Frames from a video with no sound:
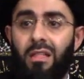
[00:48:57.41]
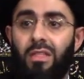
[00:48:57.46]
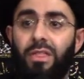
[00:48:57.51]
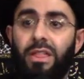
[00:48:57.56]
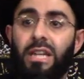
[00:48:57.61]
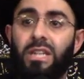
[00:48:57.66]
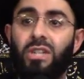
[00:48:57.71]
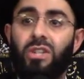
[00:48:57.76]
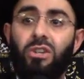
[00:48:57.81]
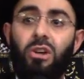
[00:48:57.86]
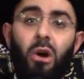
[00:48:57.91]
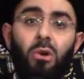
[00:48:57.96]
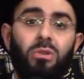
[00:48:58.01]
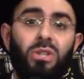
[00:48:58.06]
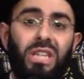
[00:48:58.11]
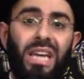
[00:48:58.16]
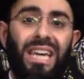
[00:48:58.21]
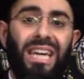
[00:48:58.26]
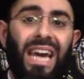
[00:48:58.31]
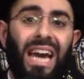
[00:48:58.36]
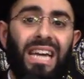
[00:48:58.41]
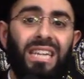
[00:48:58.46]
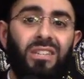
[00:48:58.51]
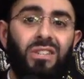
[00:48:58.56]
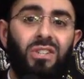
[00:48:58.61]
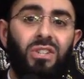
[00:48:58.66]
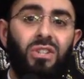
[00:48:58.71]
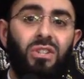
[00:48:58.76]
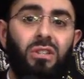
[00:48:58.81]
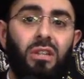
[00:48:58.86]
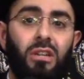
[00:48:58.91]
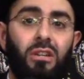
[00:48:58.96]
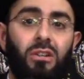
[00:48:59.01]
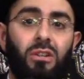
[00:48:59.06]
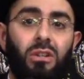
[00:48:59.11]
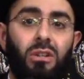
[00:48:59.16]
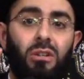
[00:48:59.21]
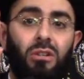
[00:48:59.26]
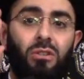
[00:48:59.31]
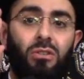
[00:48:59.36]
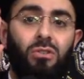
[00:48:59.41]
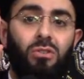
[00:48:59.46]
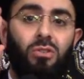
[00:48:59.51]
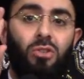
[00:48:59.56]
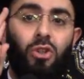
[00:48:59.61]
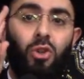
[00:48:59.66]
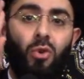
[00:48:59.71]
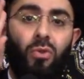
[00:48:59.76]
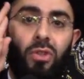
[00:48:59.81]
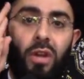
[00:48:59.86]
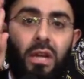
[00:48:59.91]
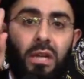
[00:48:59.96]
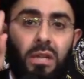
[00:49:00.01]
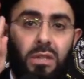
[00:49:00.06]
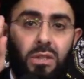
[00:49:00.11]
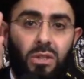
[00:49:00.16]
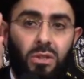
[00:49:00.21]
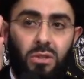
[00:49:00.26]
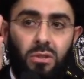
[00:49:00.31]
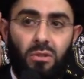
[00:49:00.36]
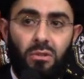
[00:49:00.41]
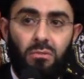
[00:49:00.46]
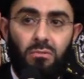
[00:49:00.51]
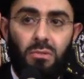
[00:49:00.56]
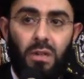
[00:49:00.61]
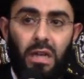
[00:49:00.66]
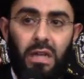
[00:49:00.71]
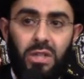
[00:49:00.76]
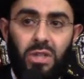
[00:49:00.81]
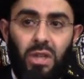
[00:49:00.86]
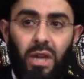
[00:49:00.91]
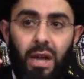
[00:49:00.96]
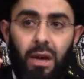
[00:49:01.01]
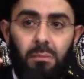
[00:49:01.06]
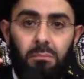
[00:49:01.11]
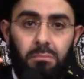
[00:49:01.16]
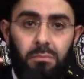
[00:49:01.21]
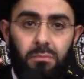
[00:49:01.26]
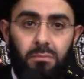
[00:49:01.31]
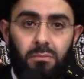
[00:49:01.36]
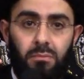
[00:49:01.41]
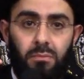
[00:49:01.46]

this goes against two things in Islam.